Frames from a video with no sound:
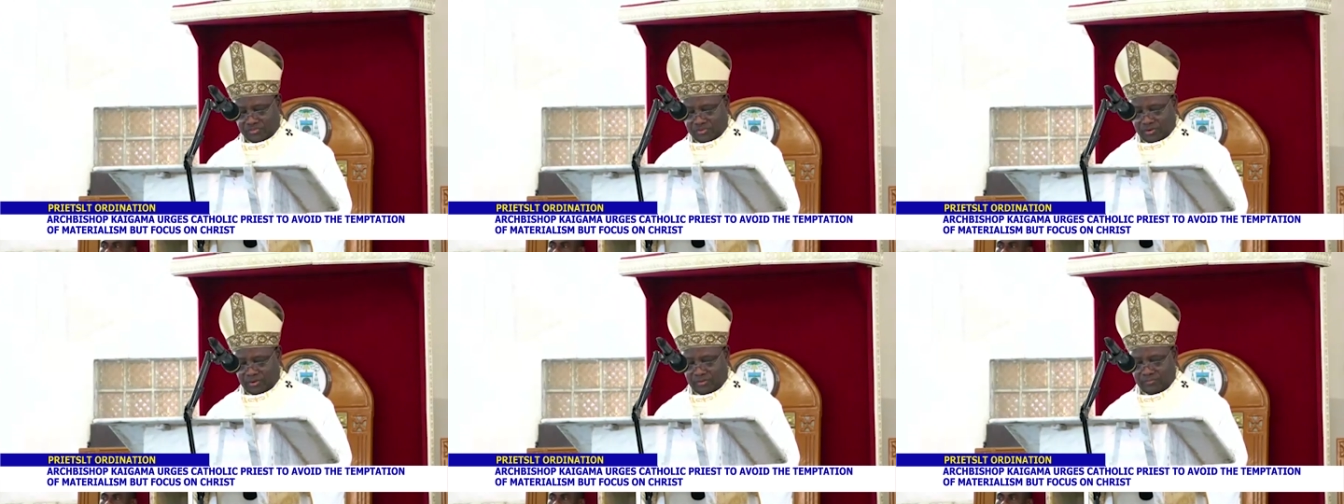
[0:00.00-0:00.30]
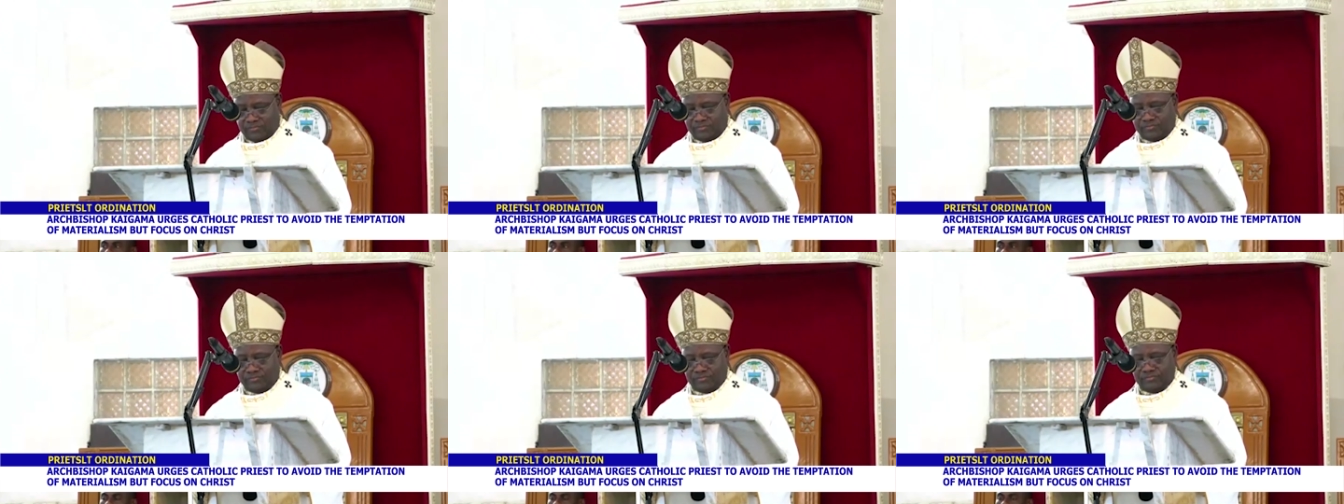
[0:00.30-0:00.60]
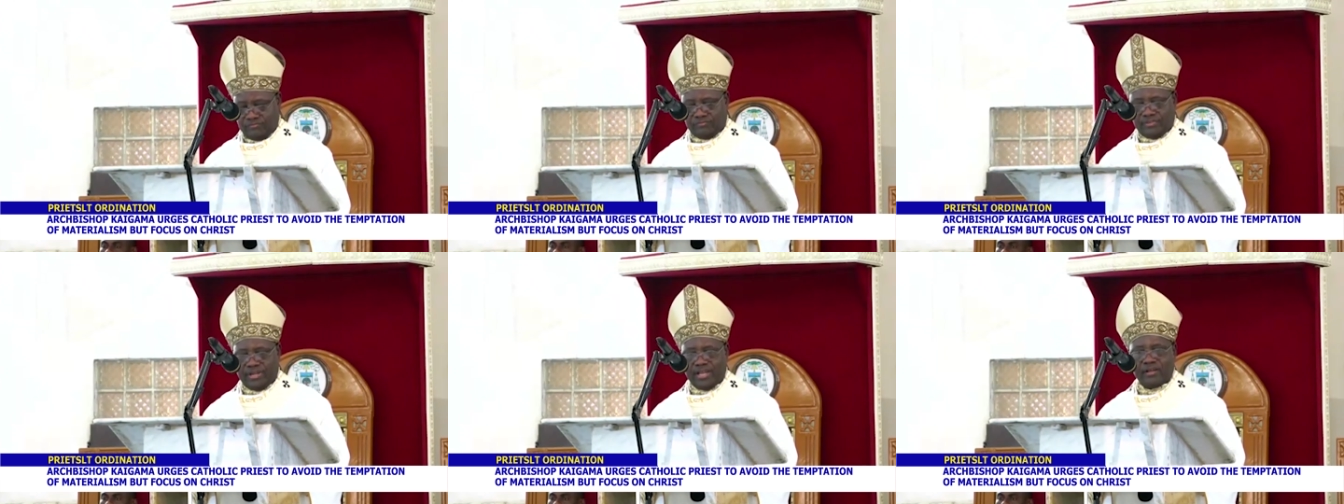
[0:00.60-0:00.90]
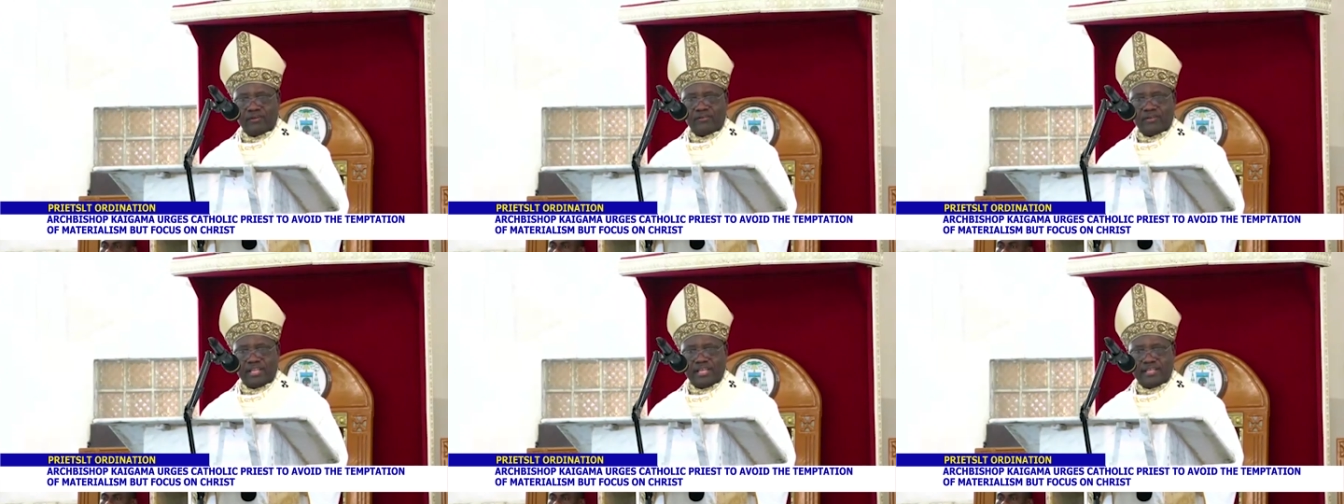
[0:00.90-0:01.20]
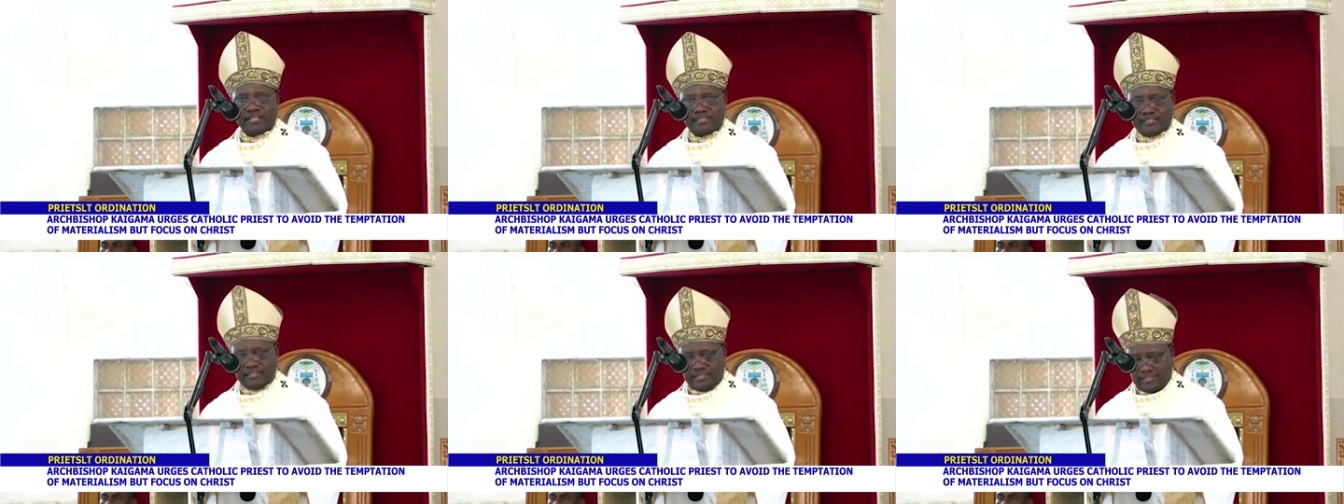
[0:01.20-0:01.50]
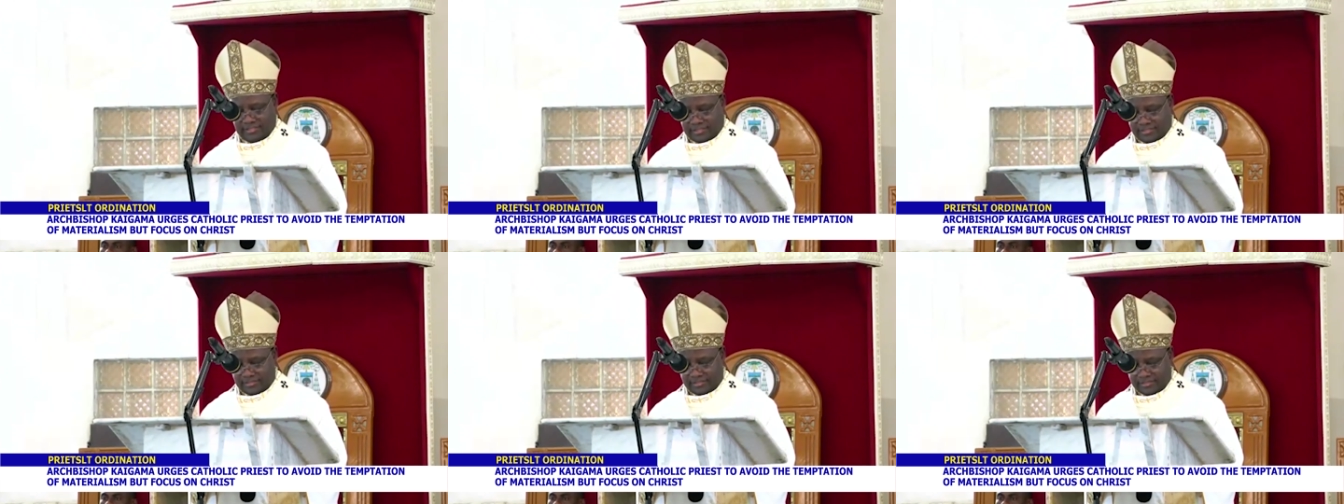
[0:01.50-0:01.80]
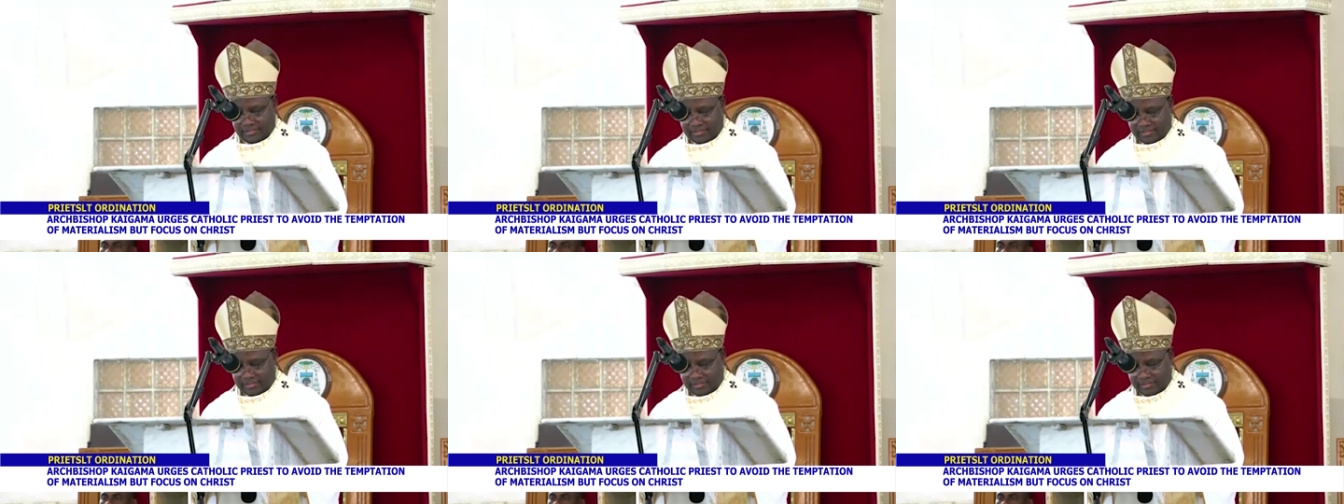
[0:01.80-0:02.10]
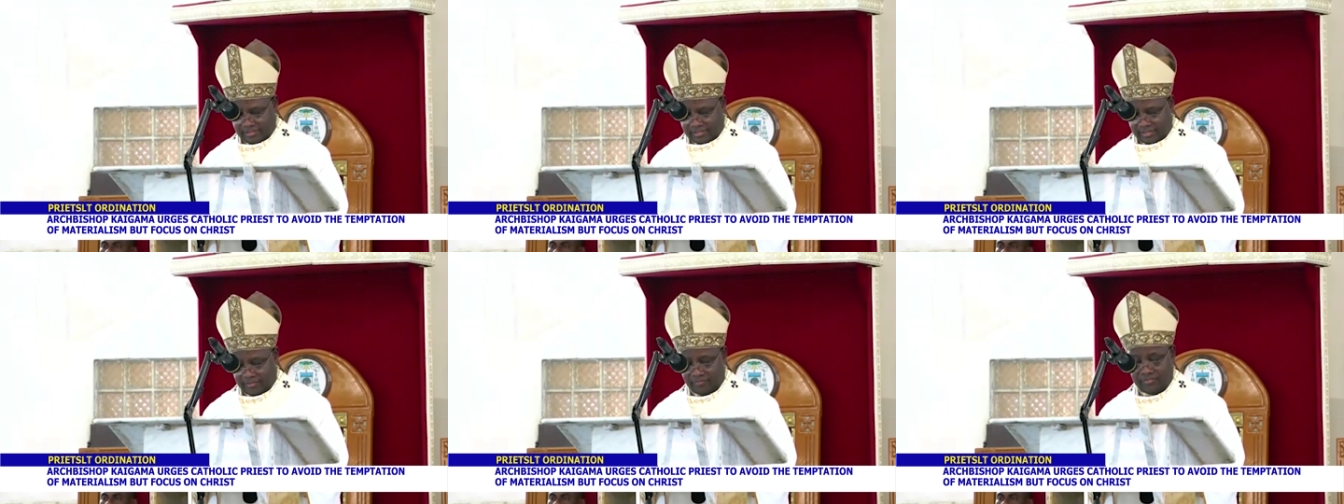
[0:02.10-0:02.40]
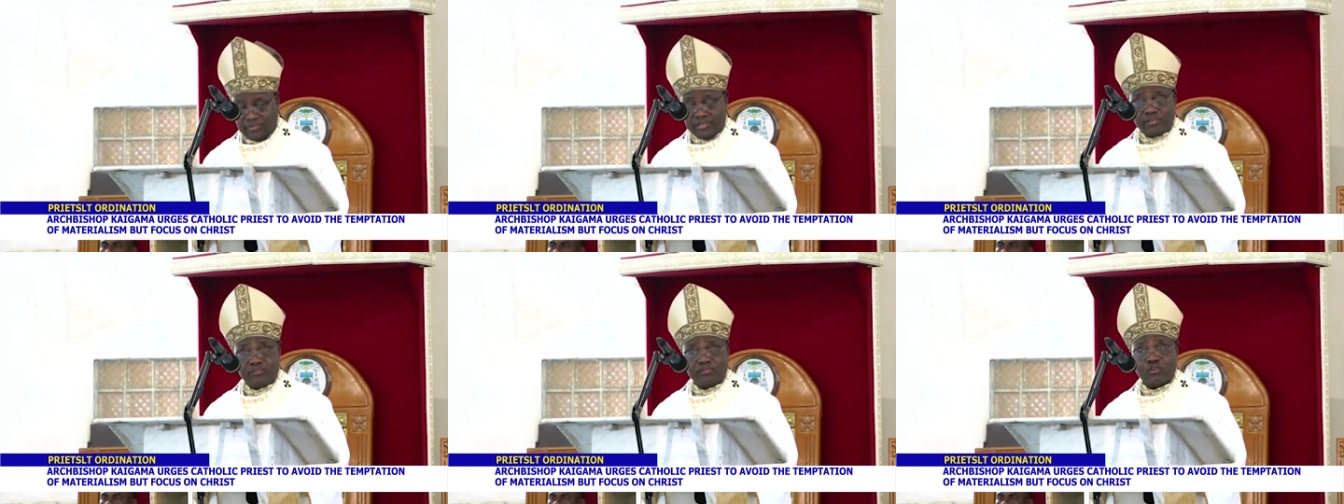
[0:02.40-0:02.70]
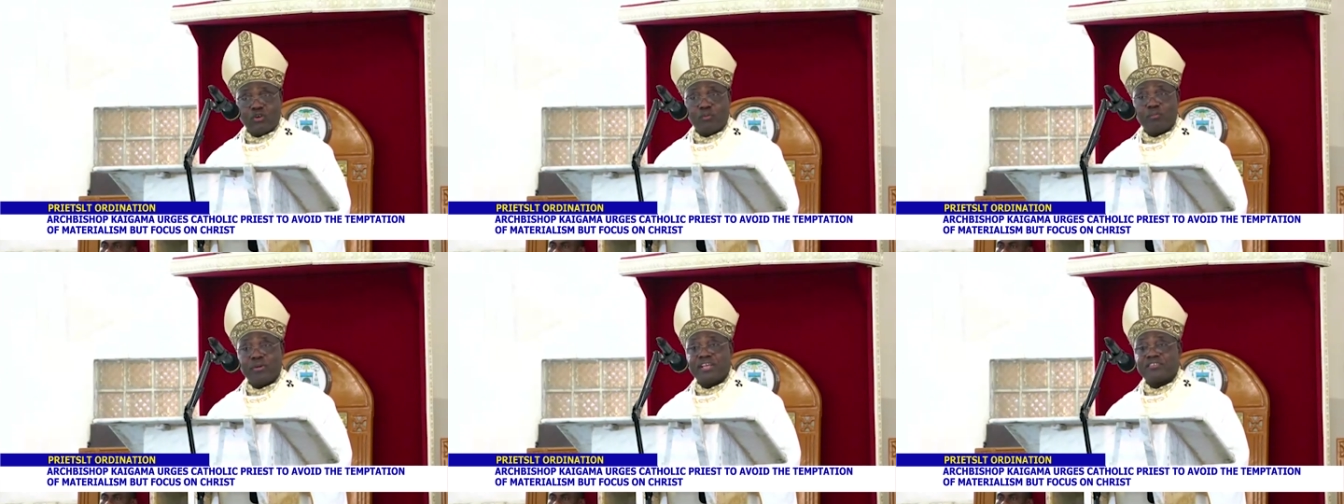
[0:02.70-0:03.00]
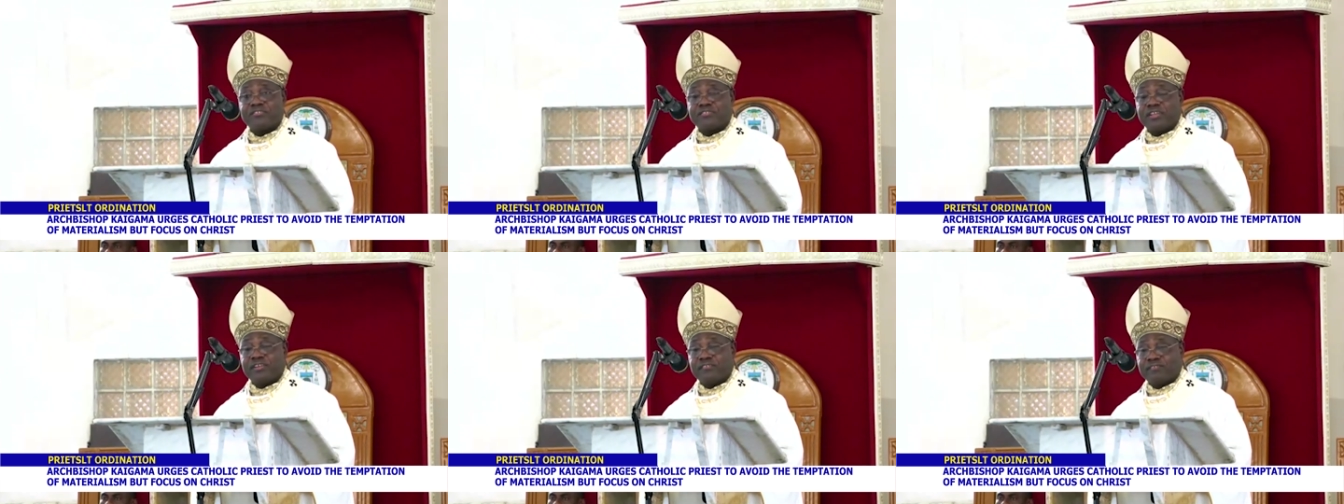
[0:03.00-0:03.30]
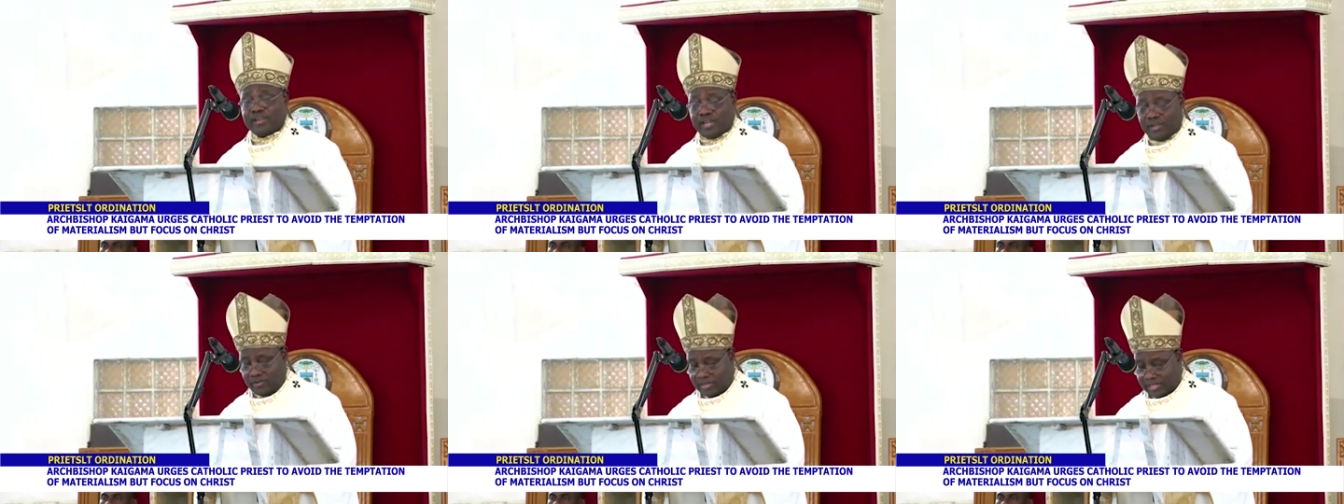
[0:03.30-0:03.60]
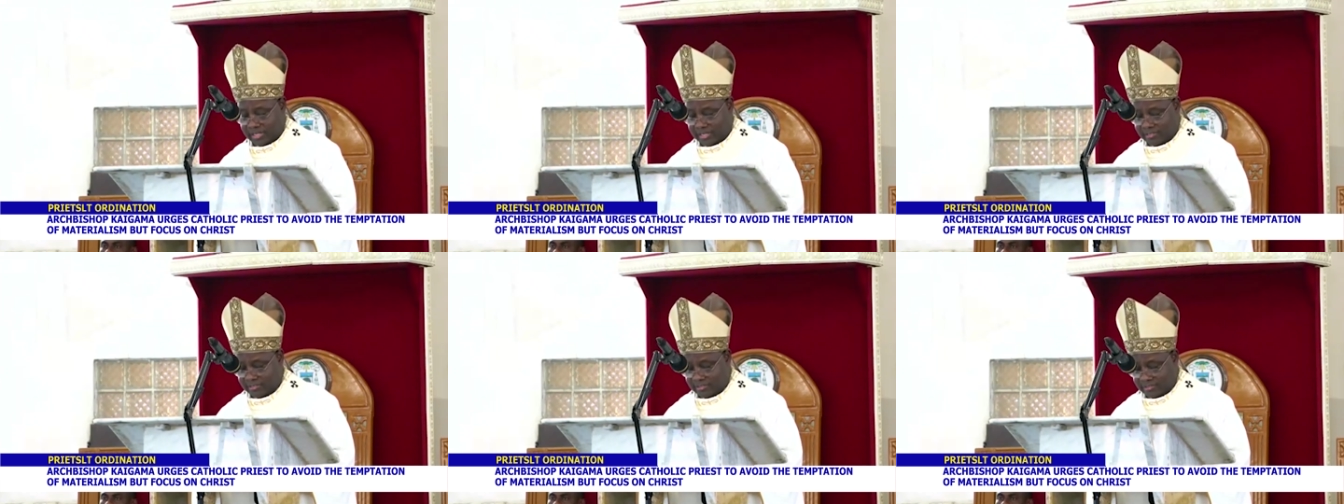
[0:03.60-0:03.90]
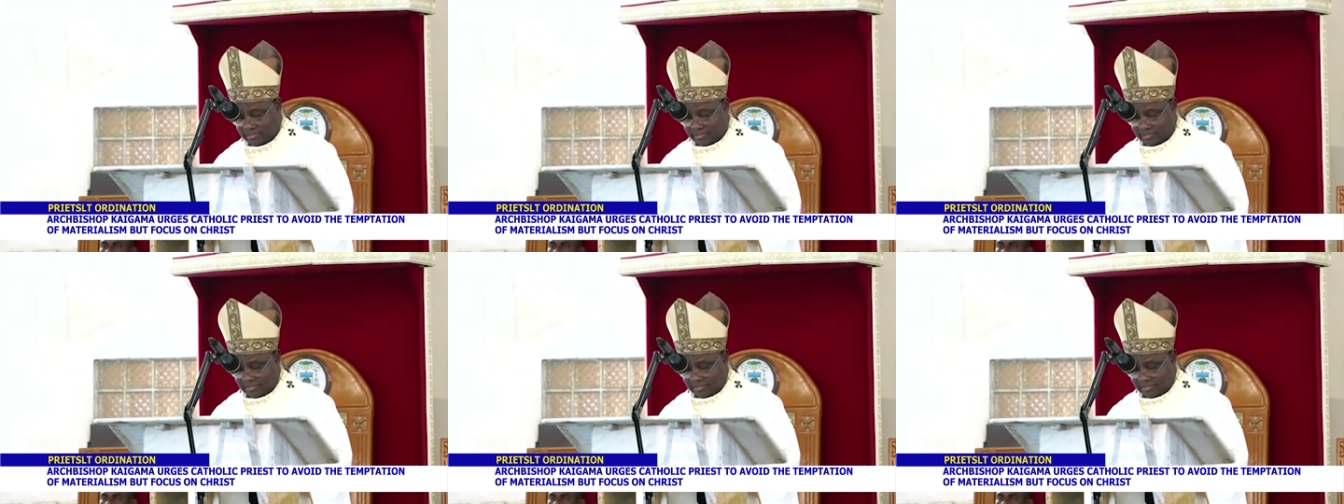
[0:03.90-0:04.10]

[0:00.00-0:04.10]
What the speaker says: of violence, even domestic violence,